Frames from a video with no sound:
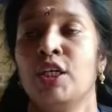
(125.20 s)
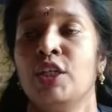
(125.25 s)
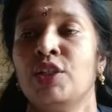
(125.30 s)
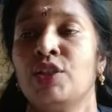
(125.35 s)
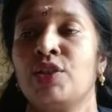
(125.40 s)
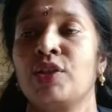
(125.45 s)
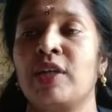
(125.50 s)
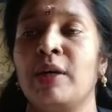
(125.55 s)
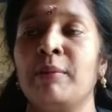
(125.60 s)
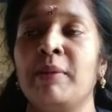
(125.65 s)

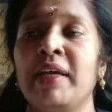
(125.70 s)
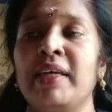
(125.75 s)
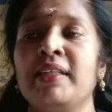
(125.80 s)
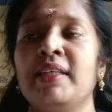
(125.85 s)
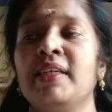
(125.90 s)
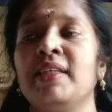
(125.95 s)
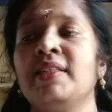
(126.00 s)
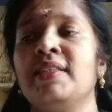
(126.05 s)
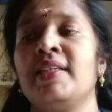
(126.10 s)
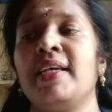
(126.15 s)
So Kamla
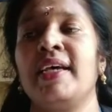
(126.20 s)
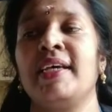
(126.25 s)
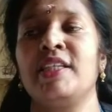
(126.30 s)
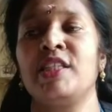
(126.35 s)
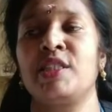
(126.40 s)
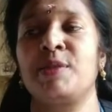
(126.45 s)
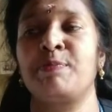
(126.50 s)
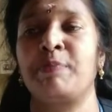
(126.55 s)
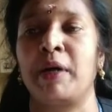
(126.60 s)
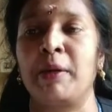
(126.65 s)
Das
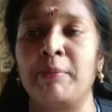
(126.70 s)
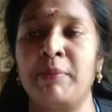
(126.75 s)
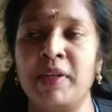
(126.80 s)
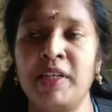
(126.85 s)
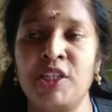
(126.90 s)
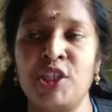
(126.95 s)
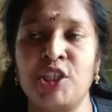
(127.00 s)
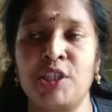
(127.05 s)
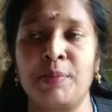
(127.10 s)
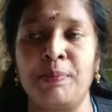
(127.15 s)
has
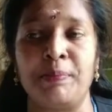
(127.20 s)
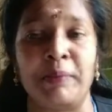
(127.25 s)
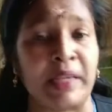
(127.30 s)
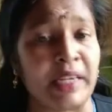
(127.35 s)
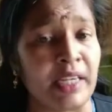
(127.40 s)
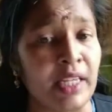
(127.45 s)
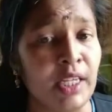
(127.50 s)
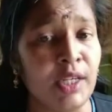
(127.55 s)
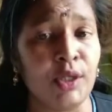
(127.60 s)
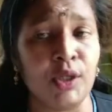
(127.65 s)
published
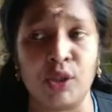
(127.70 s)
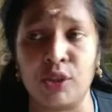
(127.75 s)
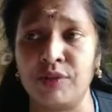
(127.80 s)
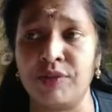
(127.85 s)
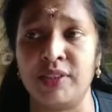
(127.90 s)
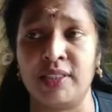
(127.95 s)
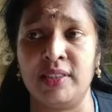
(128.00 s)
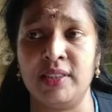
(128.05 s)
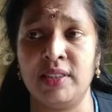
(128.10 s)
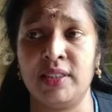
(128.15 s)
many
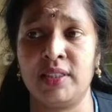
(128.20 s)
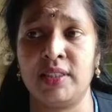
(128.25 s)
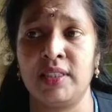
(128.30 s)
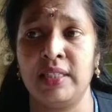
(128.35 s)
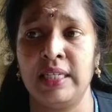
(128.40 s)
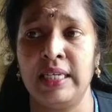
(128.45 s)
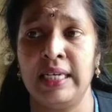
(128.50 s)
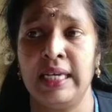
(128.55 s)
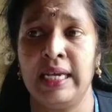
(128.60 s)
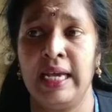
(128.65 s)
novels
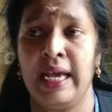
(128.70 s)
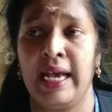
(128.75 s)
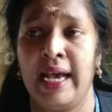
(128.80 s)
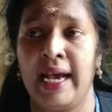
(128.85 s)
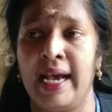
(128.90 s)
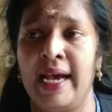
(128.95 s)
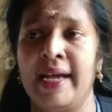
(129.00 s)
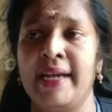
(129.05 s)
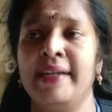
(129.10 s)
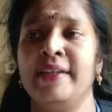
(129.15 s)

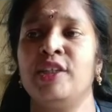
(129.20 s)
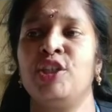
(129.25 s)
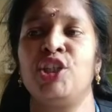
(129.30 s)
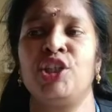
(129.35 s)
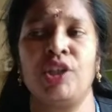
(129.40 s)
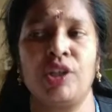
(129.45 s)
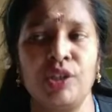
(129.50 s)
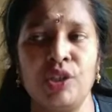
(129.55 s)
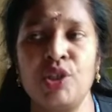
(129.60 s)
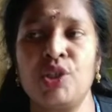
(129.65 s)
and
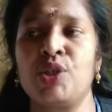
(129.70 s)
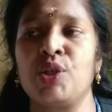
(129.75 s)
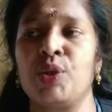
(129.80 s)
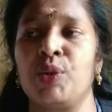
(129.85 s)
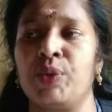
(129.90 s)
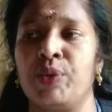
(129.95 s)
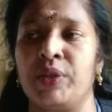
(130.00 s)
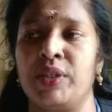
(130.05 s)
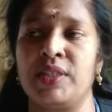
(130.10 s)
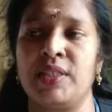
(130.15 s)
short
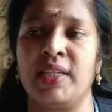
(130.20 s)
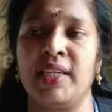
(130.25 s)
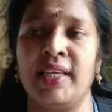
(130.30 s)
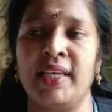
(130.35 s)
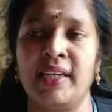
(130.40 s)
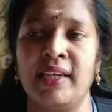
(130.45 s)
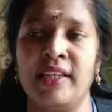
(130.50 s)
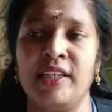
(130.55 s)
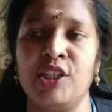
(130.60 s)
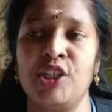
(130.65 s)
stories in
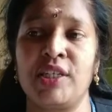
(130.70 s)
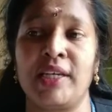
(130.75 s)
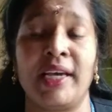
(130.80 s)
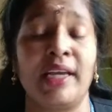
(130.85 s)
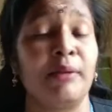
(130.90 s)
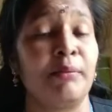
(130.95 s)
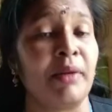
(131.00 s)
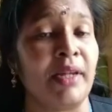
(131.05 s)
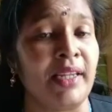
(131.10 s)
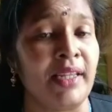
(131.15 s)
English
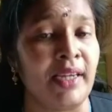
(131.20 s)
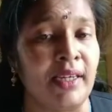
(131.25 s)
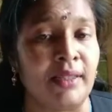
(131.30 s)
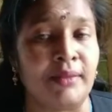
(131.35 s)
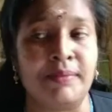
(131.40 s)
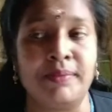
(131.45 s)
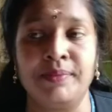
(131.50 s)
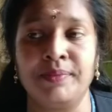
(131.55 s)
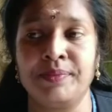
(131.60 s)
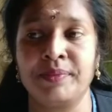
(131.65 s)
and
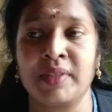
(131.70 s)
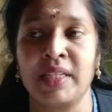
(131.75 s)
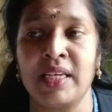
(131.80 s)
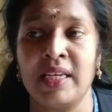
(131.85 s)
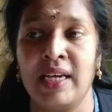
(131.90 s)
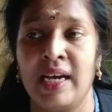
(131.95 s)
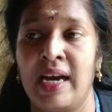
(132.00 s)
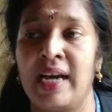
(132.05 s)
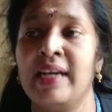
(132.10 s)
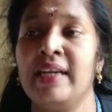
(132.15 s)
Malayalam
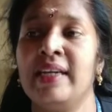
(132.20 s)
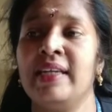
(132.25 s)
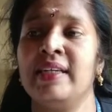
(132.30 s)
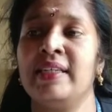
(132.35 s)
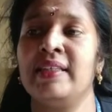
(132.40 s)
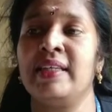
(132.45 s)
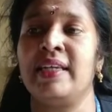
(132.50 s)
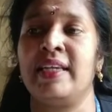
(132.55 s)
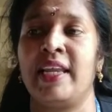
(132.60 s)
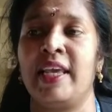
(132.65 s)
under
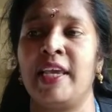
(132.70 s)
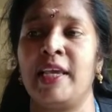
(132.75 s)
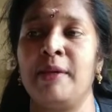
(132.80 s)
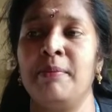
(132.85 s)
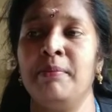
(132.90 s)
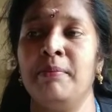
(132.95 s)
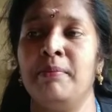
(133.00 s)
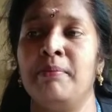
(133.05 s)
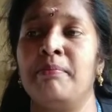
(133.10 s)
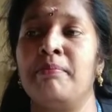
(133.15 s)
the
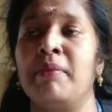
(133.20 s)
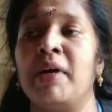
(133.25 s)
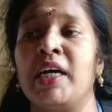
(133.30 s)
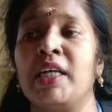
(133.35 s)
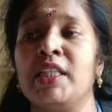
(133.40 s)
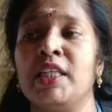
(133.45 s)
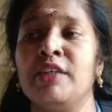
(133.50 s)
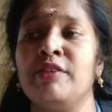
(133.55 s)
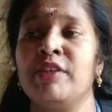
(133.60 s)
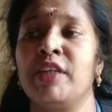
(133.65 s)
name
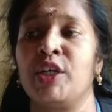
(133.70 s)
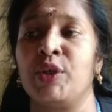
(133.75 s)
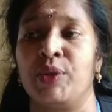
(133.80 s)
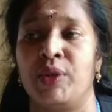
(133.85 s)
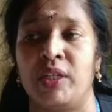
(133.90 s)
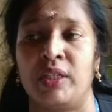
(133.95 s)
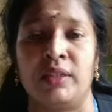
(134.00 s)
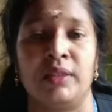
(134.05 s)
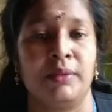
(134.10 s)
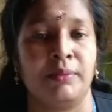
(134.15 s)

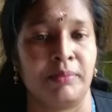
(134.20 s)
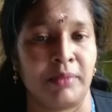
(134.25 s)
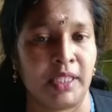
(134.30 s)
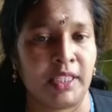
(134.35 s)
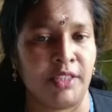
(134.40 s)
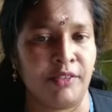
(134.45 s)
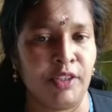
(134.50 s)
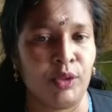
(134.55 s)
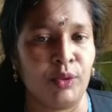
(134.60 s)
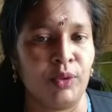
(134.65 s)
Madhavikutty.
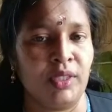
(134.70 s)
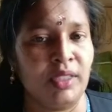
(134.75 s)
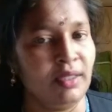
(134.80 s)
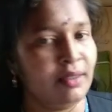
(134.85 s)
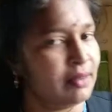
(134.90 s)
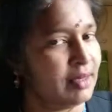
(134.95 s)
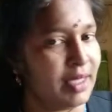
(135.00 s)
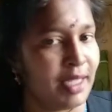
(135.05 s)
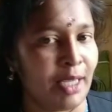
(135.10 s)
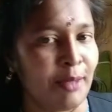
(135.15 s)
Madhavikutty
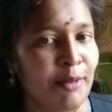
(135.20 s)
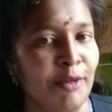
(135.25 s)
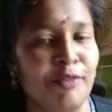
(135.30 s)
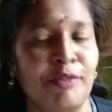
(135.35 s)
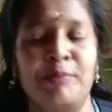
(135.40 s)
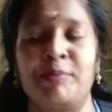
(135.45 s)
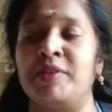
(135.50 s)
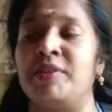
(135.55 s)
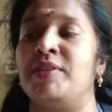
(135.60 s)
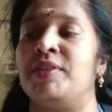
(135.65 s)
is the name of
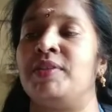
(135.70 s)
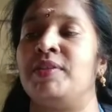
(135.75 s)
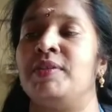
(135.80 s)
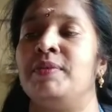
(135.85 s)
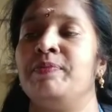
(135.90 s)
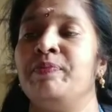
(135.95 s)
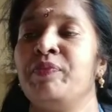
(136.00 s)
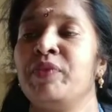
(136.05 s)
a person.